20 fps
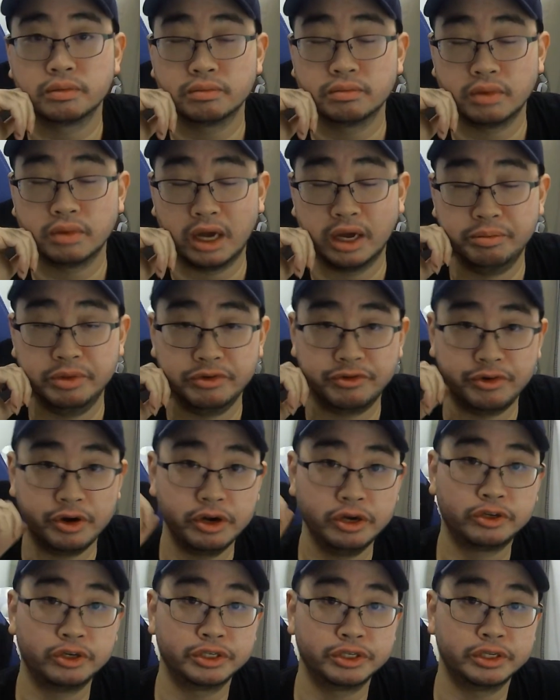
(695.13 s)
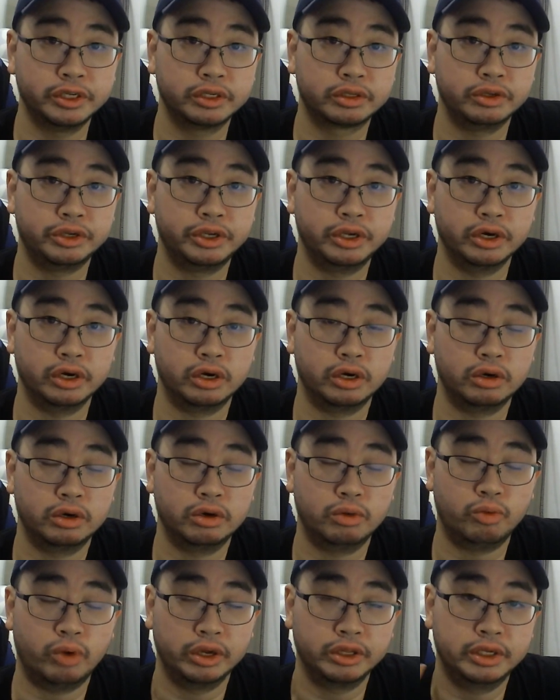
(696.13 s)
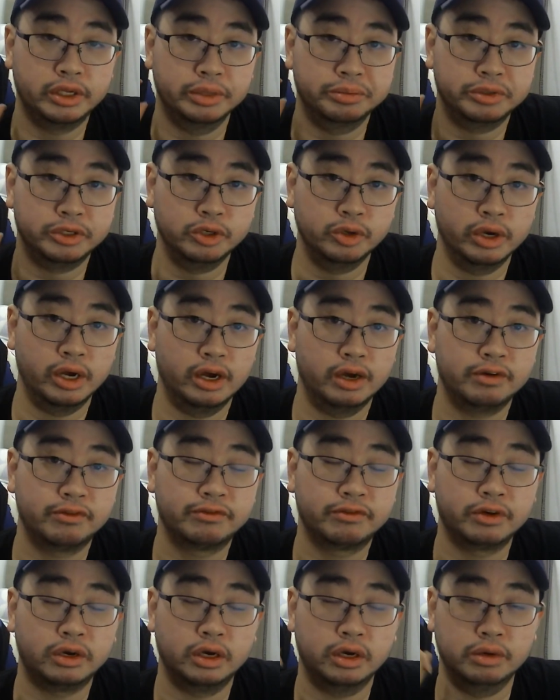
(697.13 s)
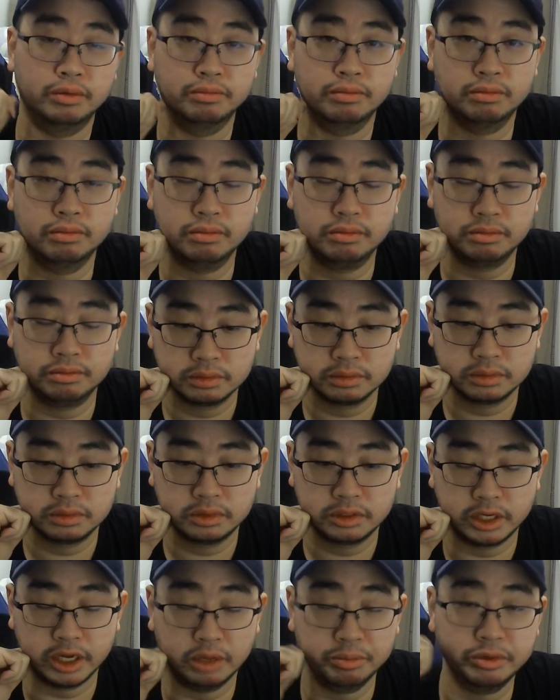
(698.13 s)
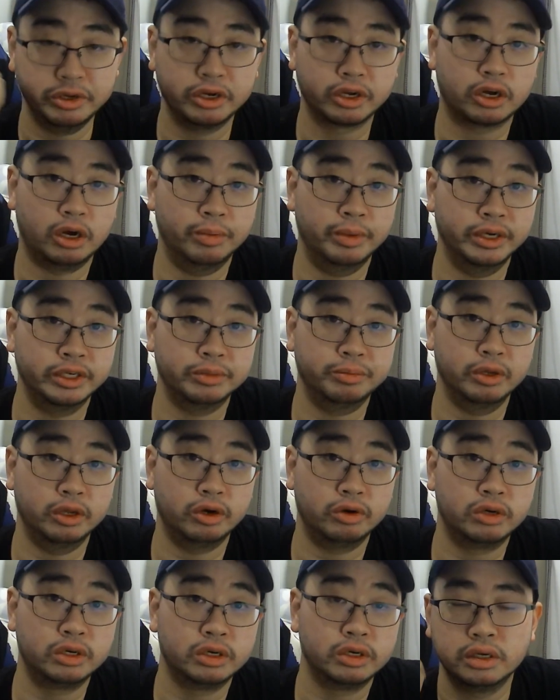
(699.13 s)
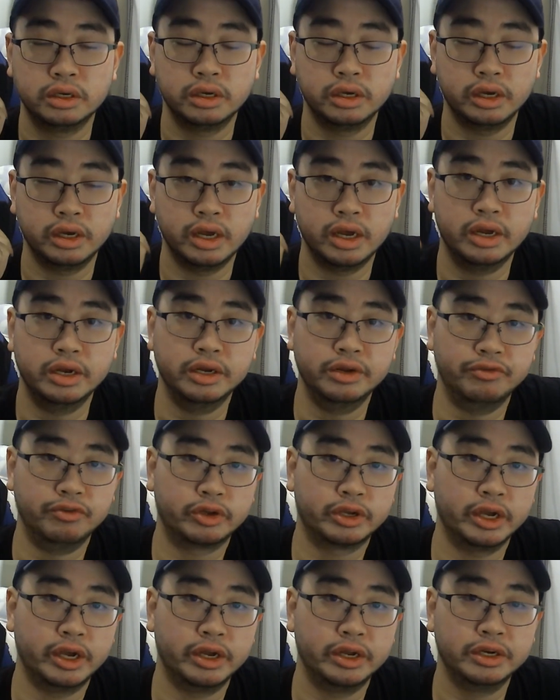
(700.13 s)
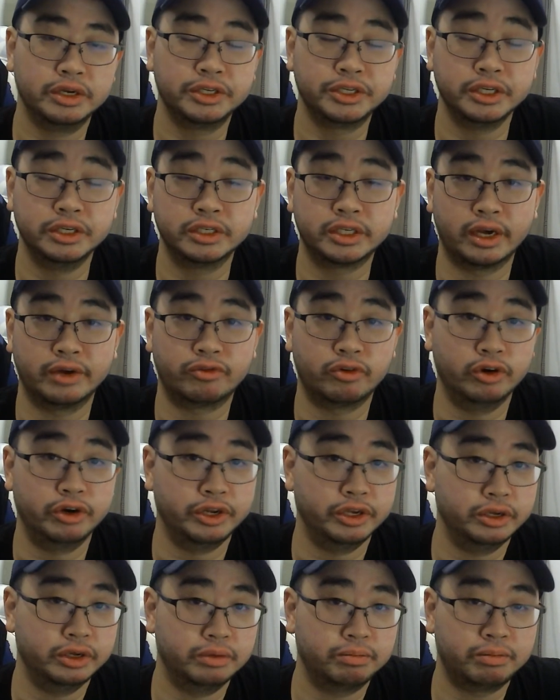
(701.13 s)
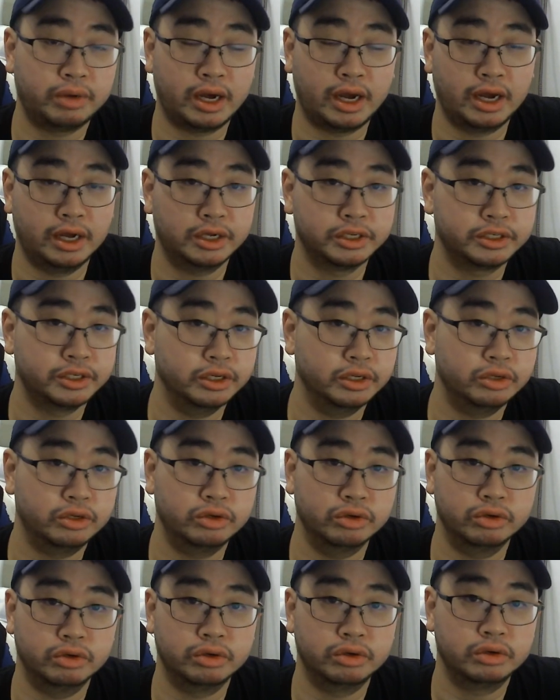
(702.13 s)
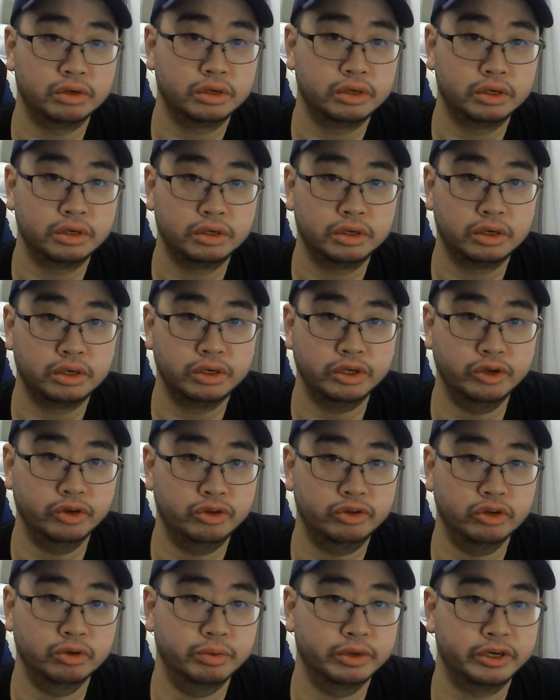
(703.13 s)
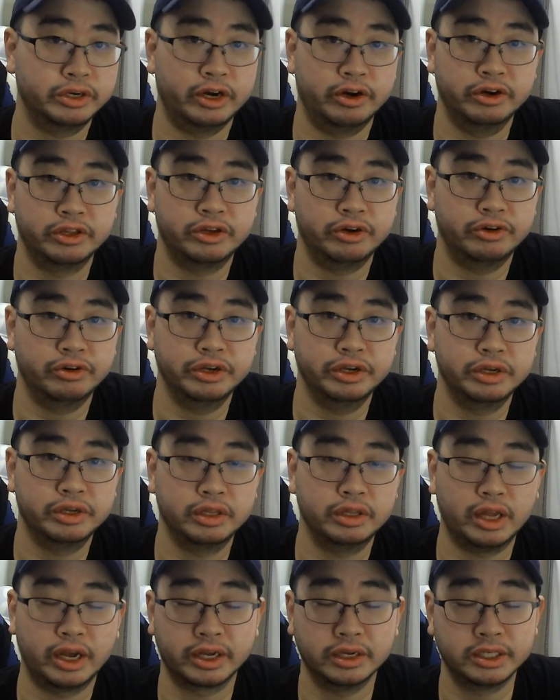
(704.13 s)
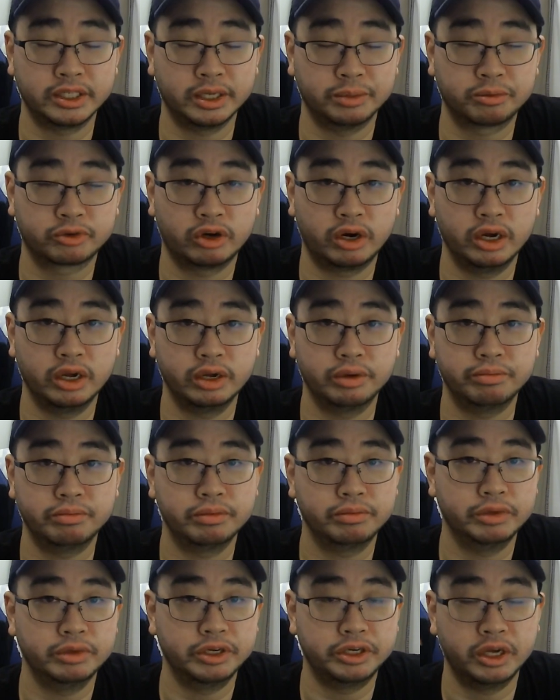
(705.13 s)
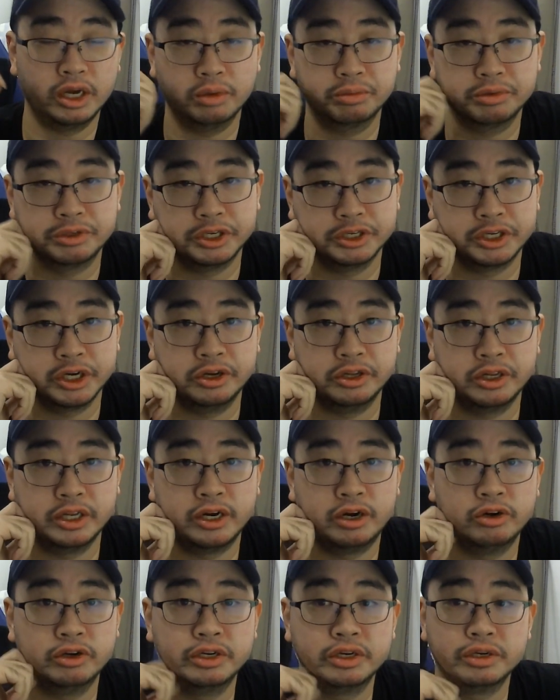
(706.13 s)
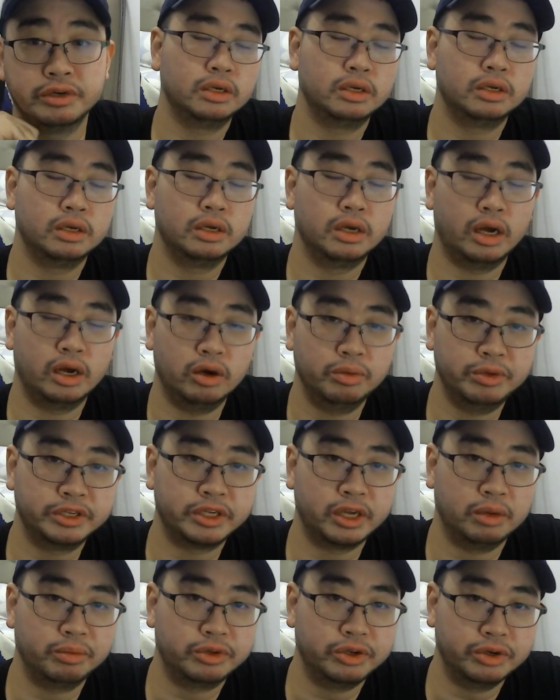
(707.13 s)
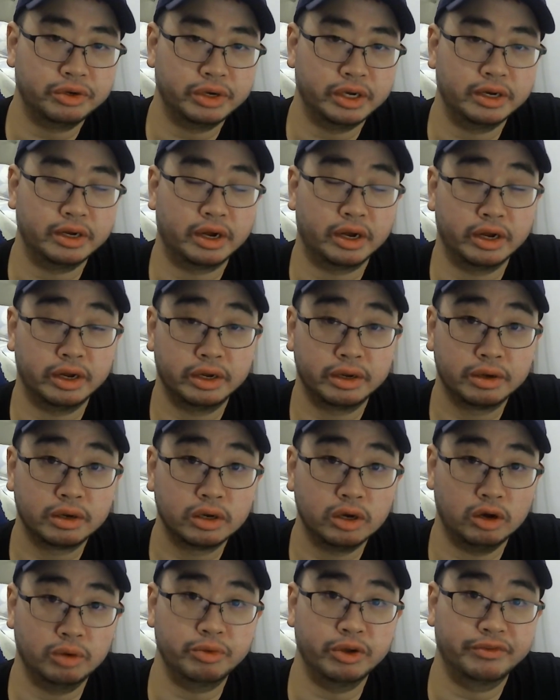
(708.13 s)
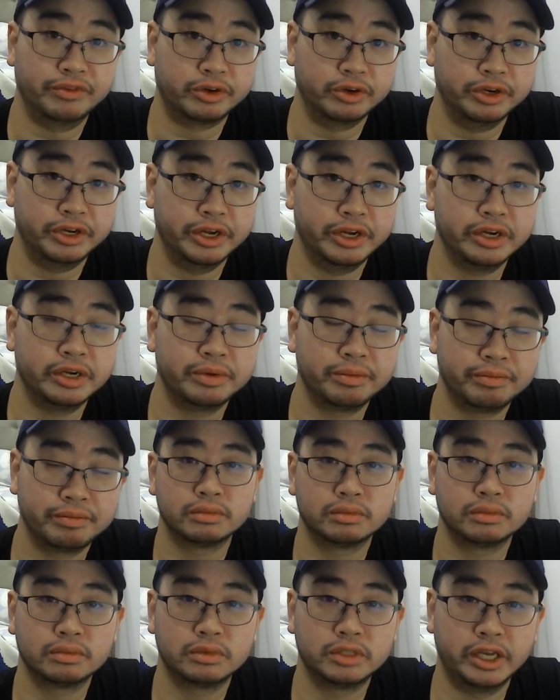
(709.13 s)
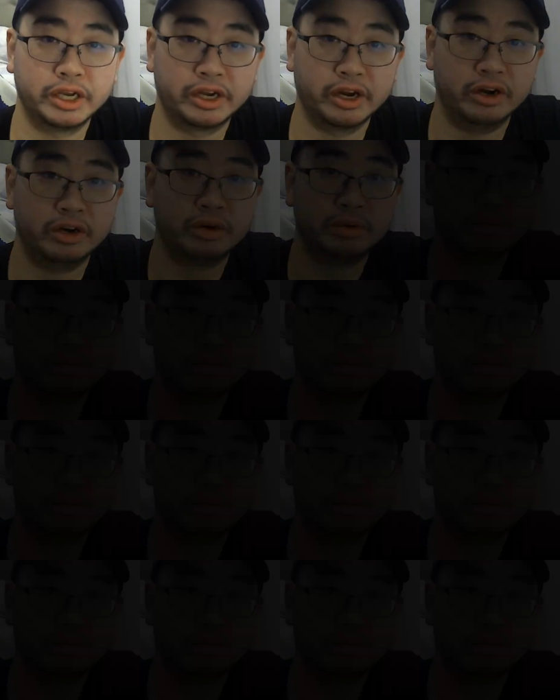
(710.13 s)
I'd be very interested to hear what tips you have. Tell me in the comments below. And if you can, since I've already passed into YouTuber territory, like and subscribe. It helps the channel out. I hope this helped you, and I hope you have a good day. Take care.